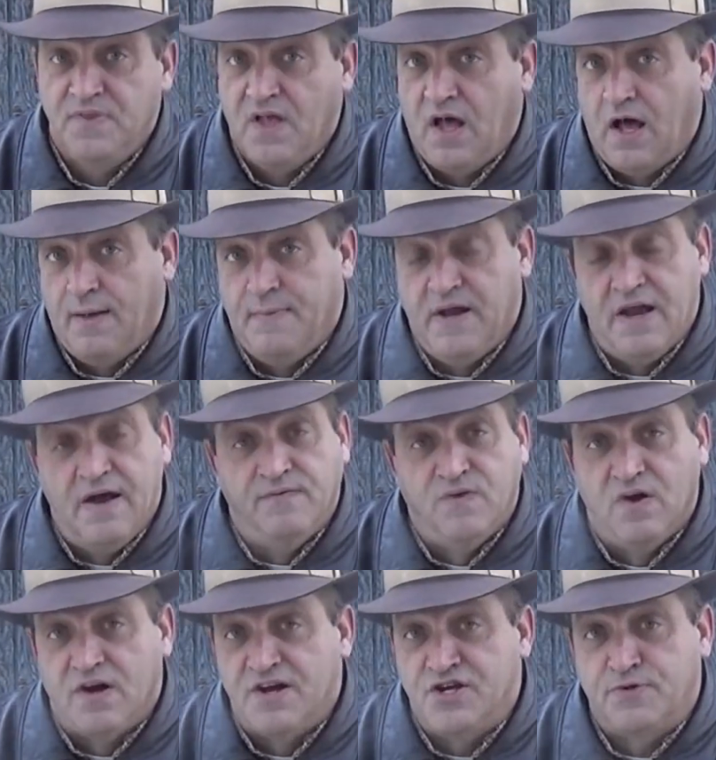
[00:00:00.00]
I mean, they
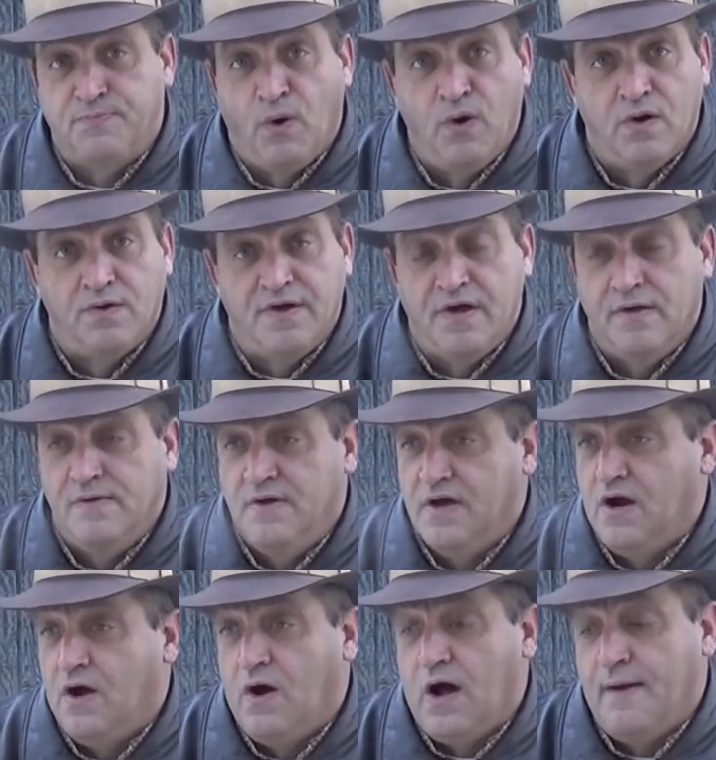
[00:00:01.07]
really spoil you. You
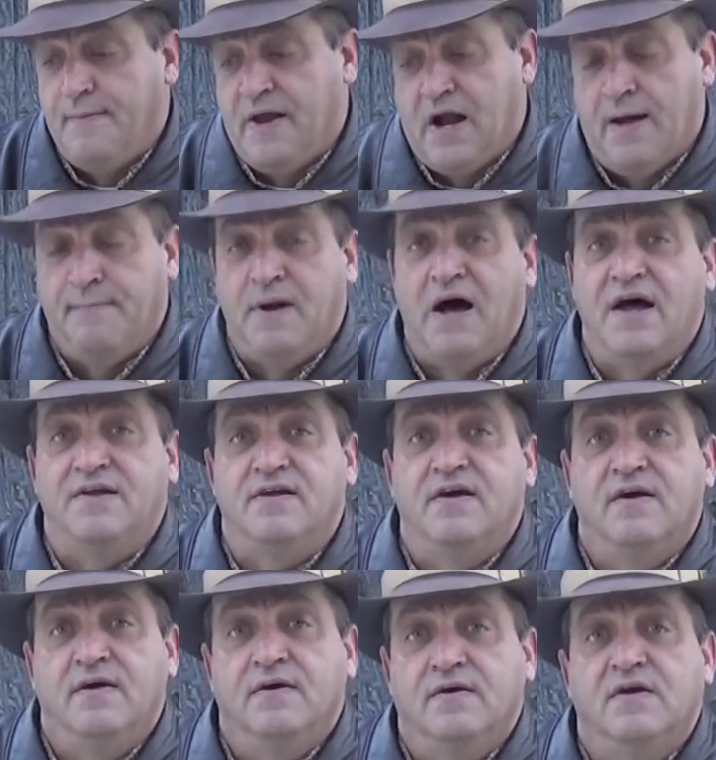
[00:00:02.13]
know, I mean, I'm not
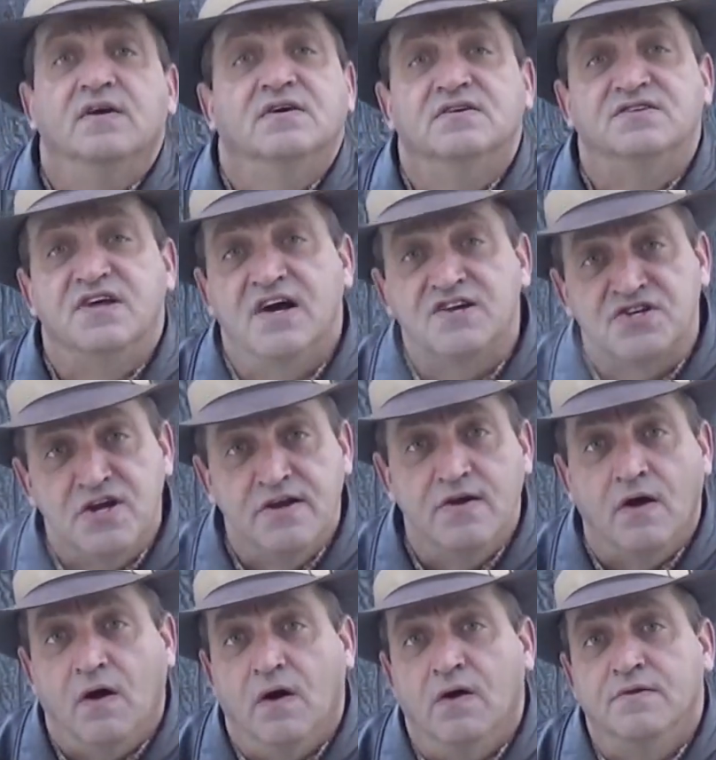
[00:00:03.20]
dissing
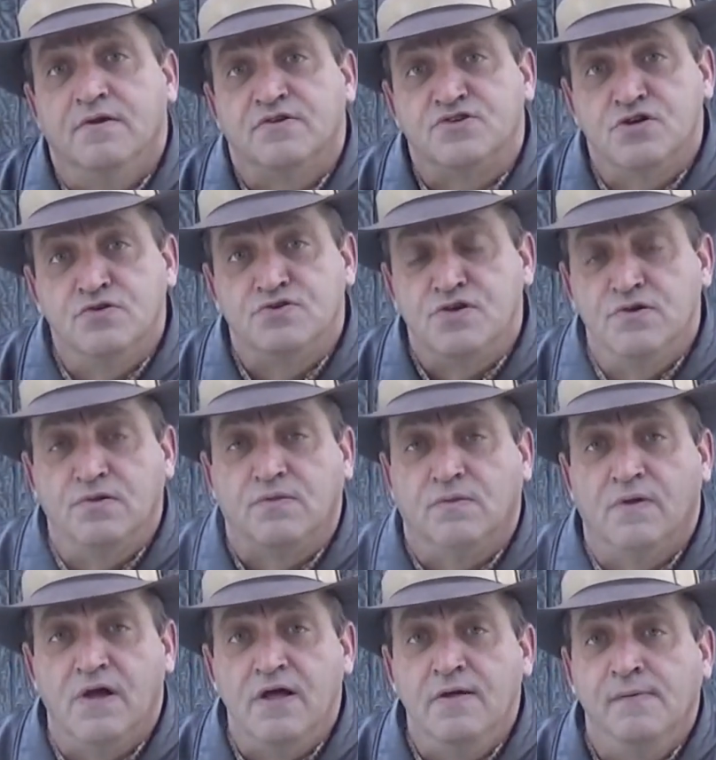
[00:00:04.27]
on the
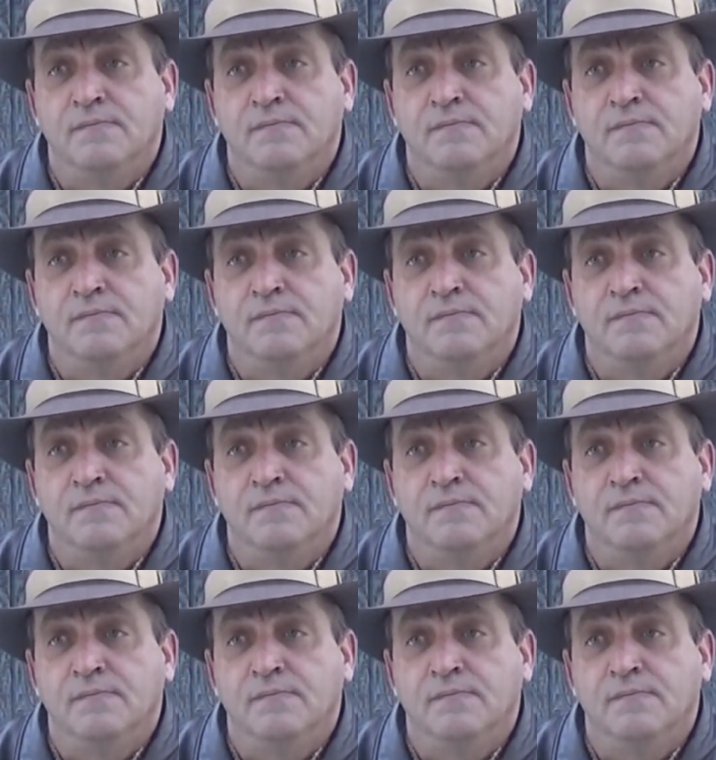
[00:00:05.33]
223.